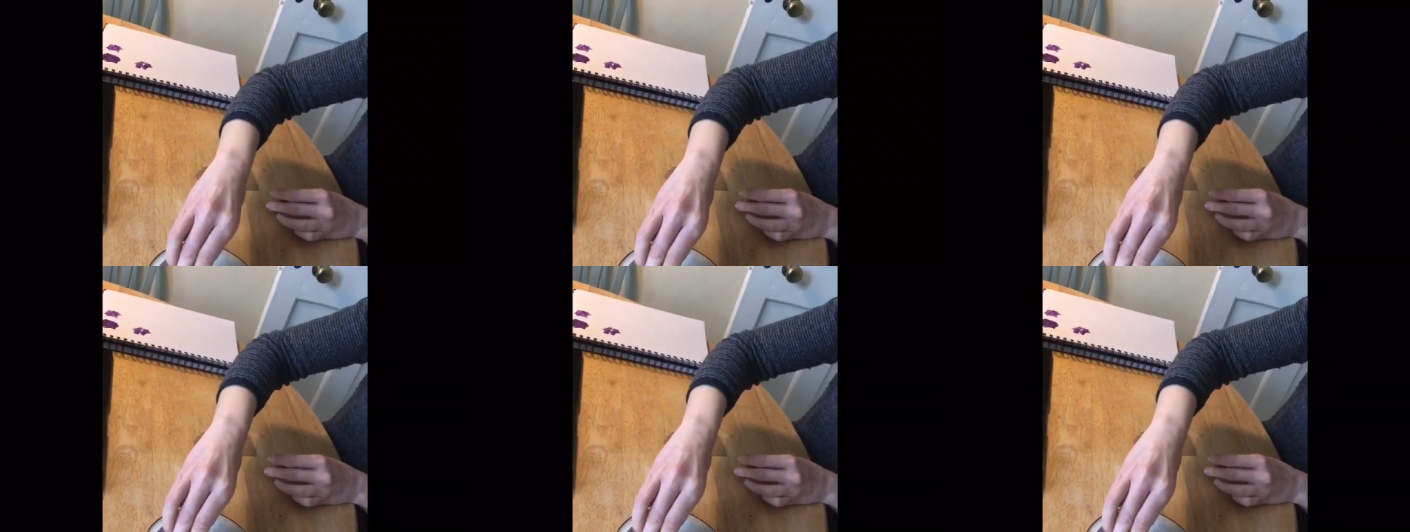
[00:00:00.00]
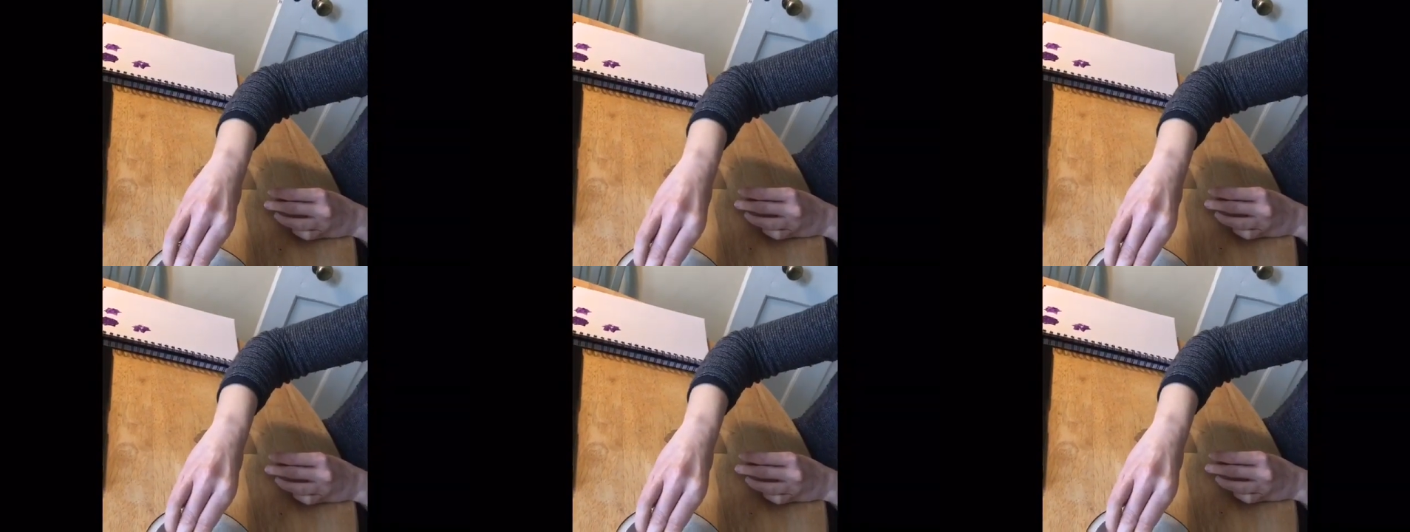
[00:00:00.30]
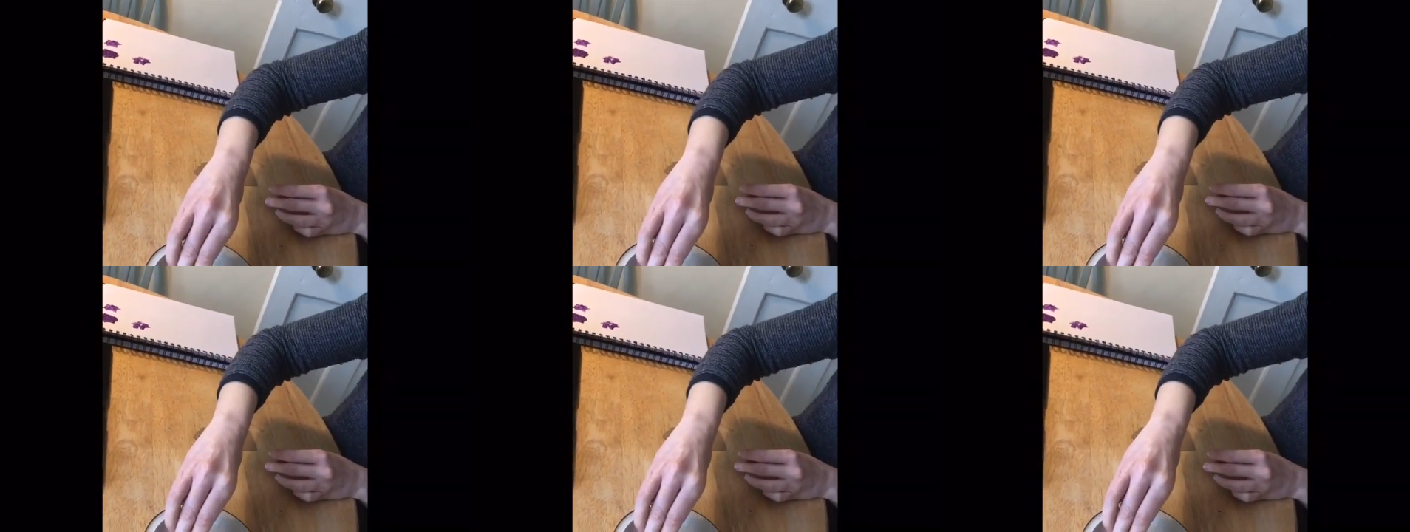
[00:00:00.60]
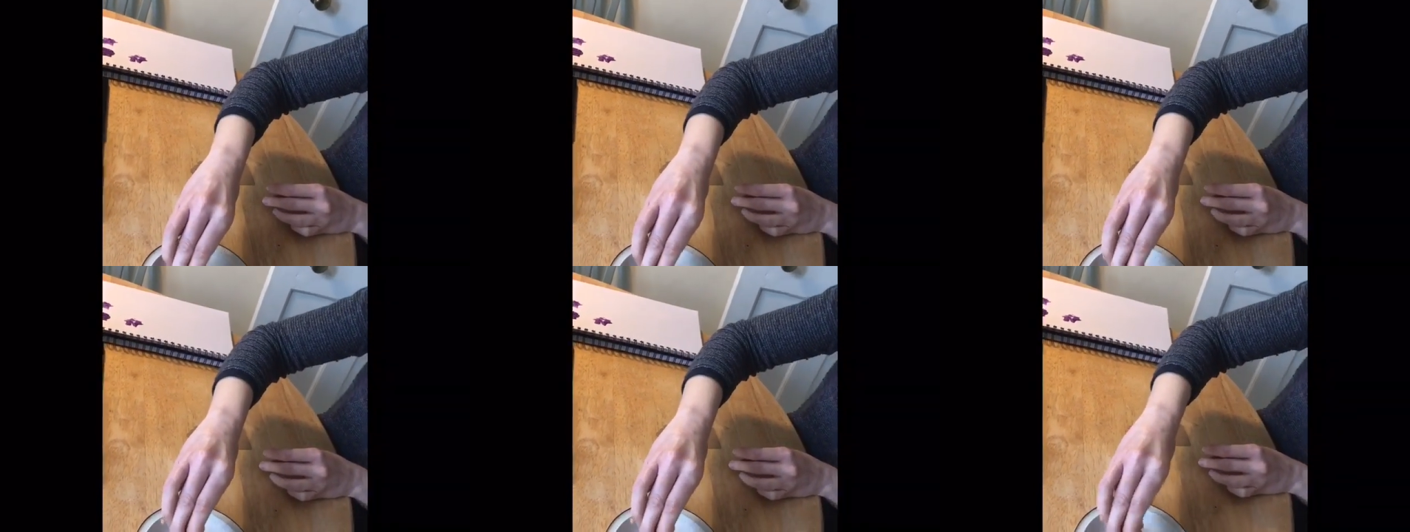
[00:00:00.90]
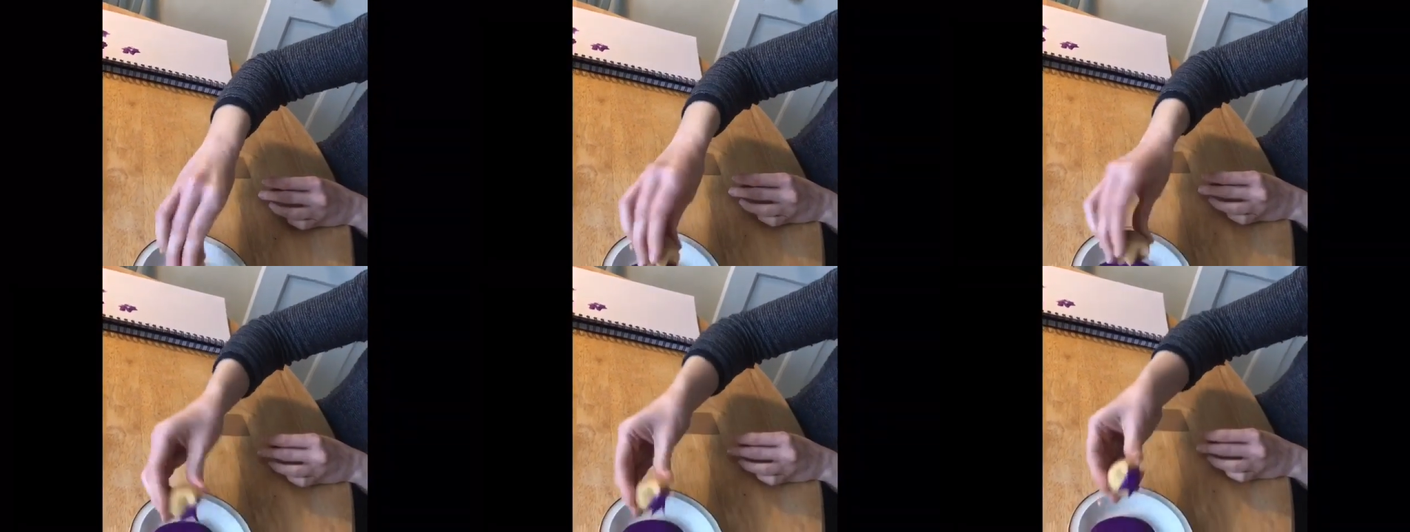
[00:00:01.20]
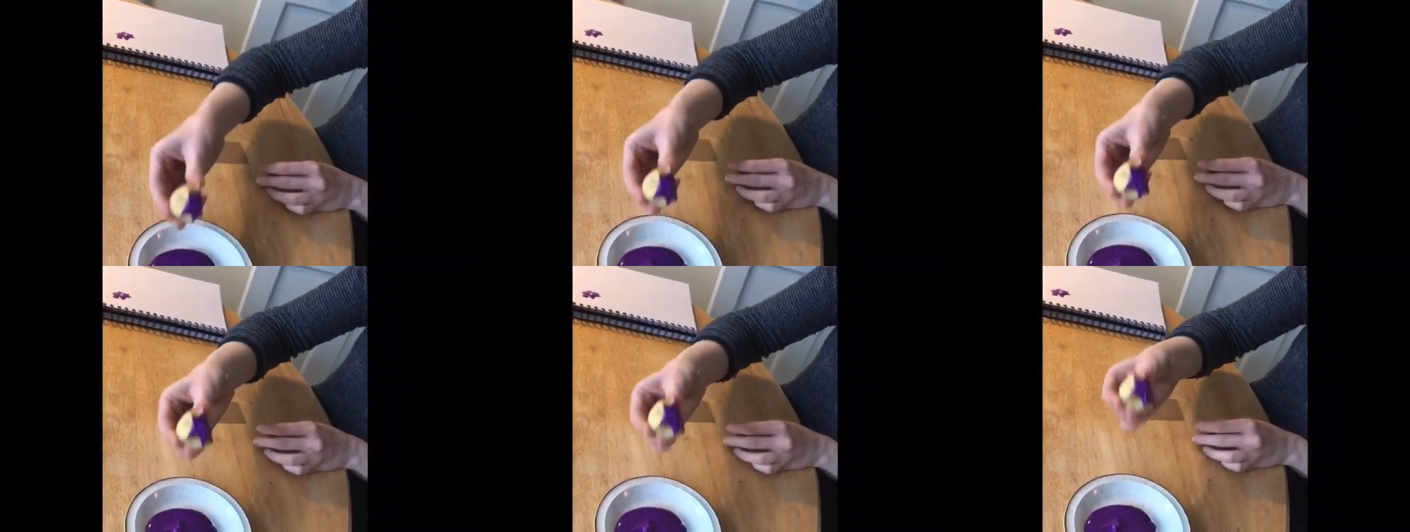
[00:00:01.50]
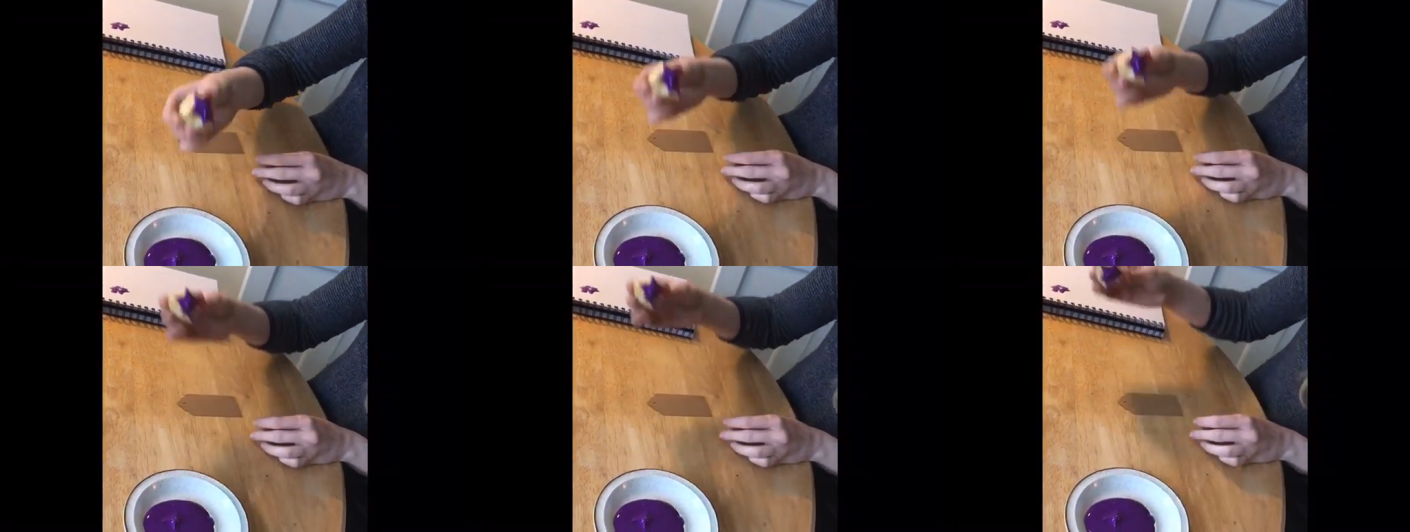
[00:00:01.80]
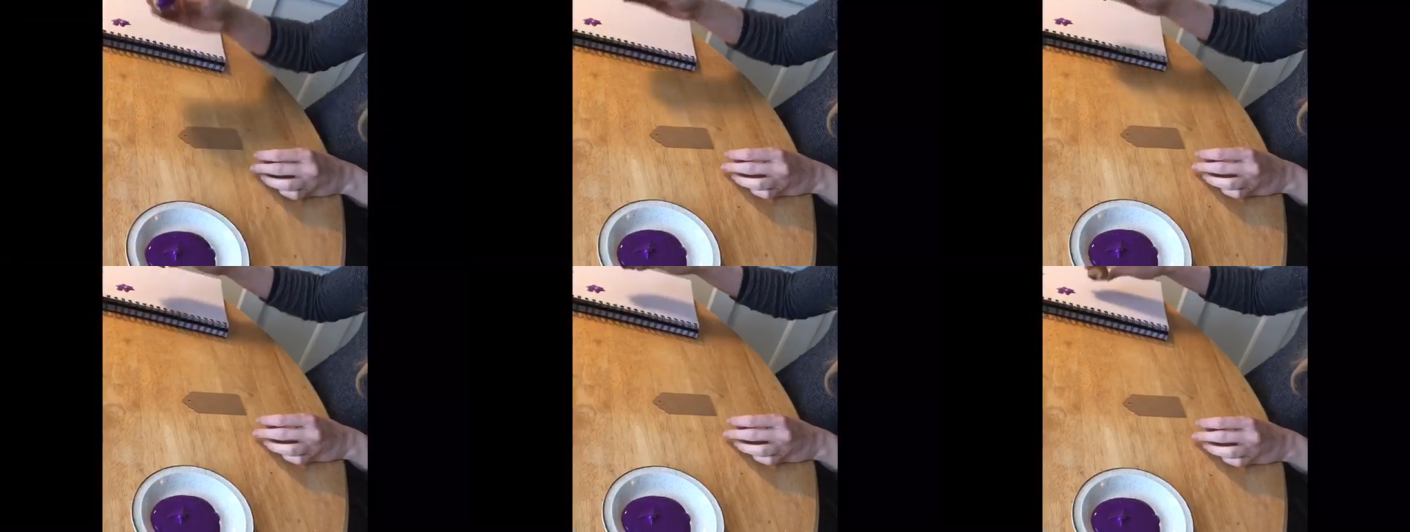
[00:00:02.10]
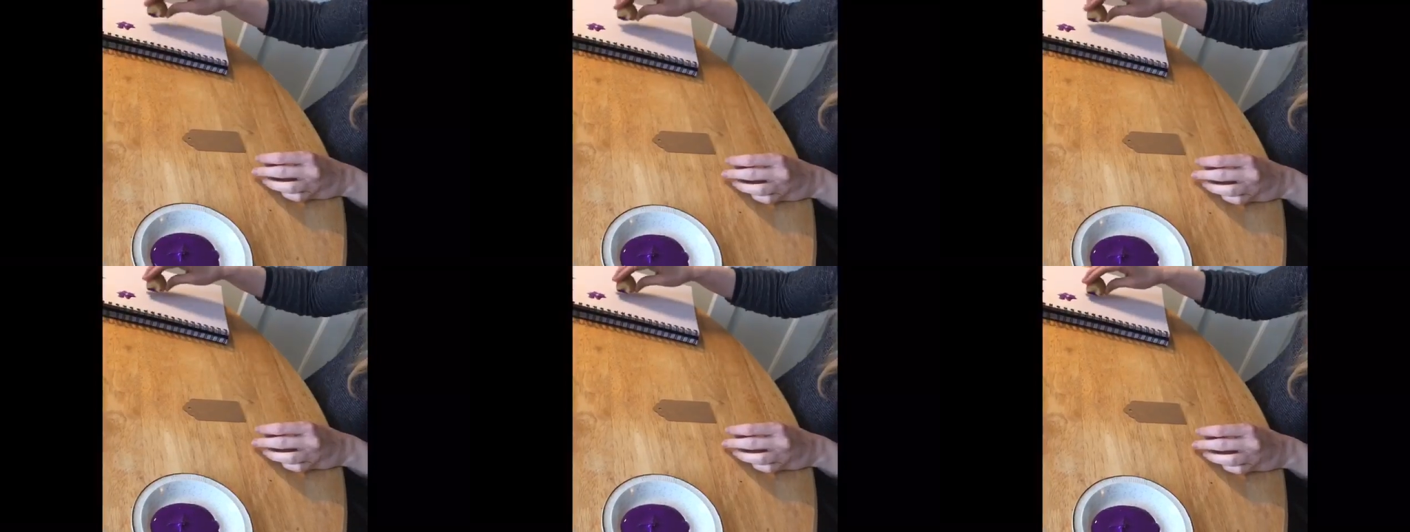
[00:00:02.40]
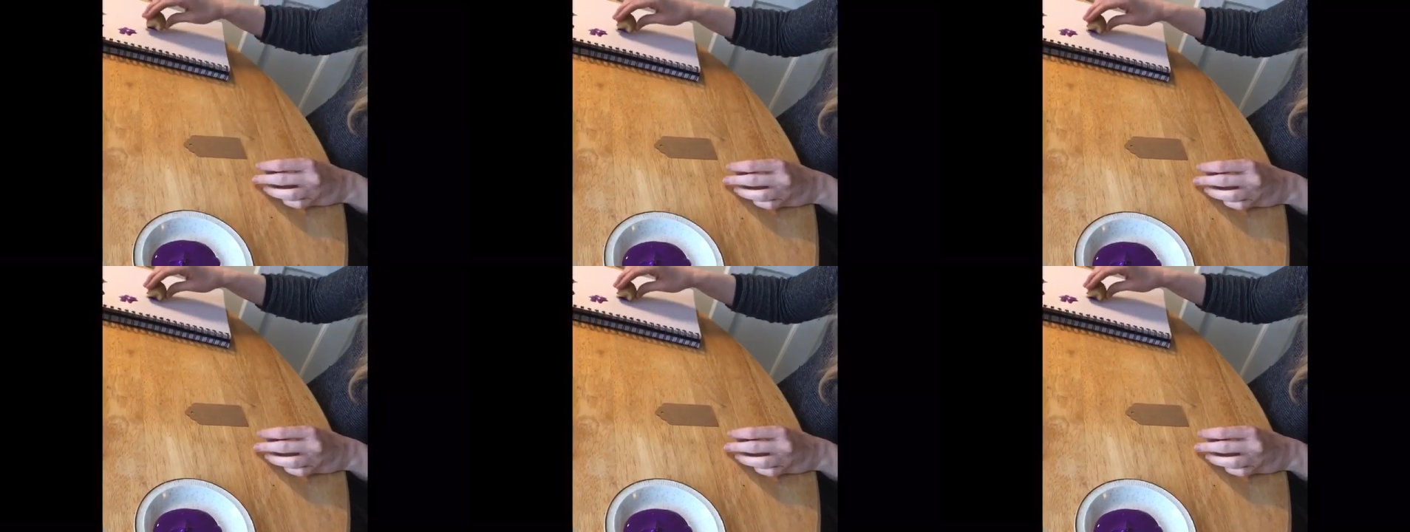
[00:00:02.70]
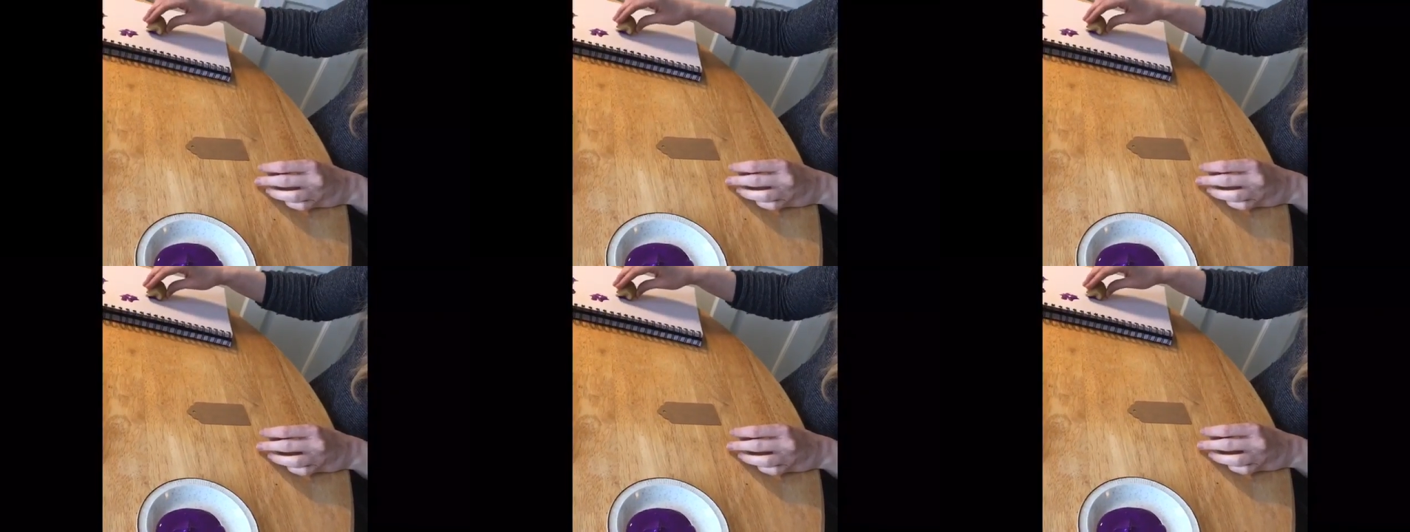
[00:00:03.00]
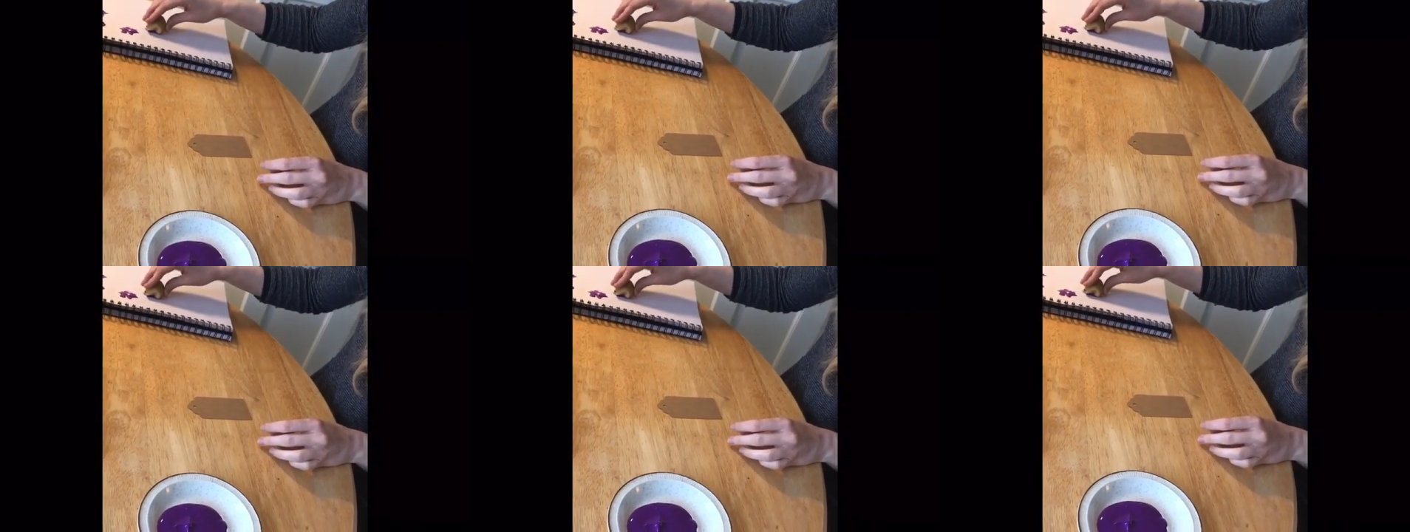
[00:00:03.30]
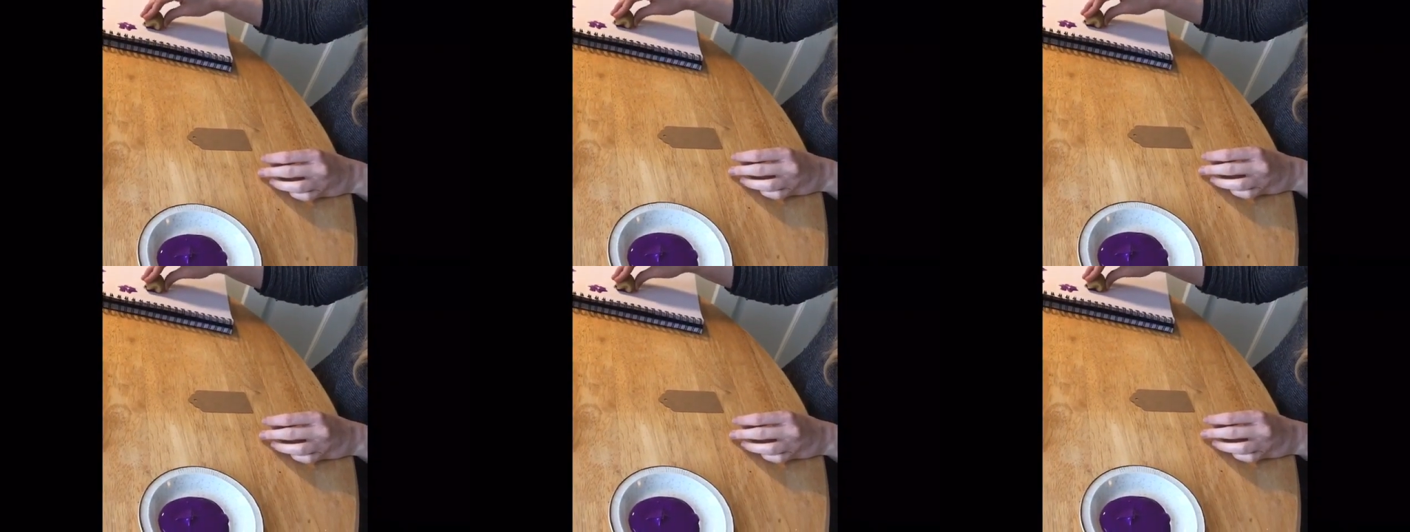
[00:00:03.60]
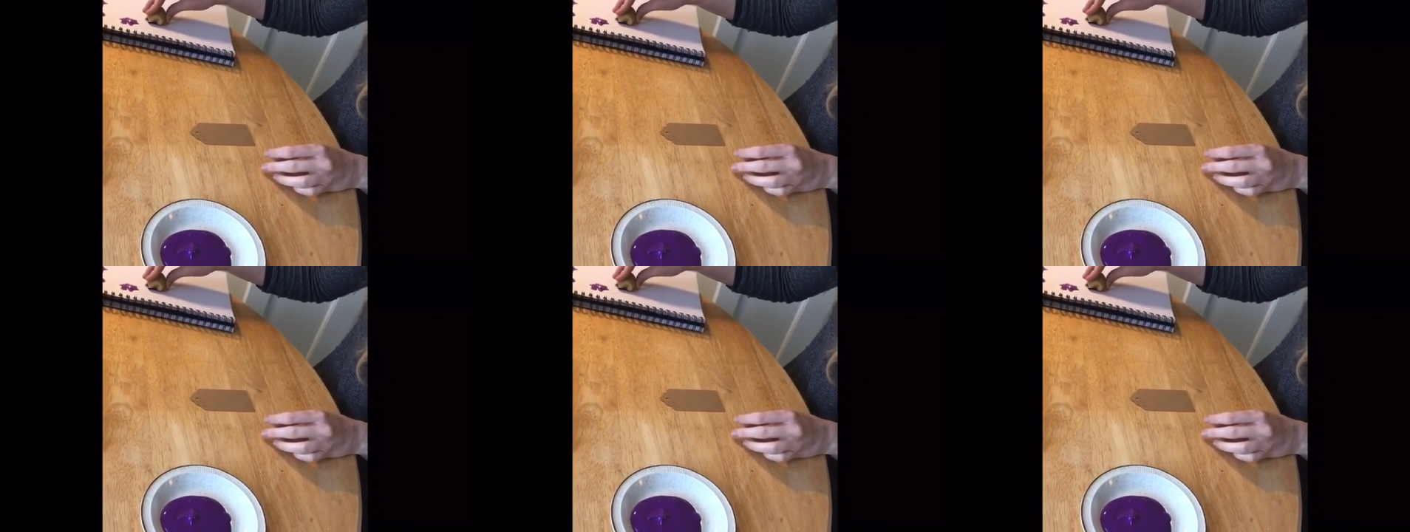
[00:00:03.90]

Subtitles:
No face is visible, so there are no lips to read.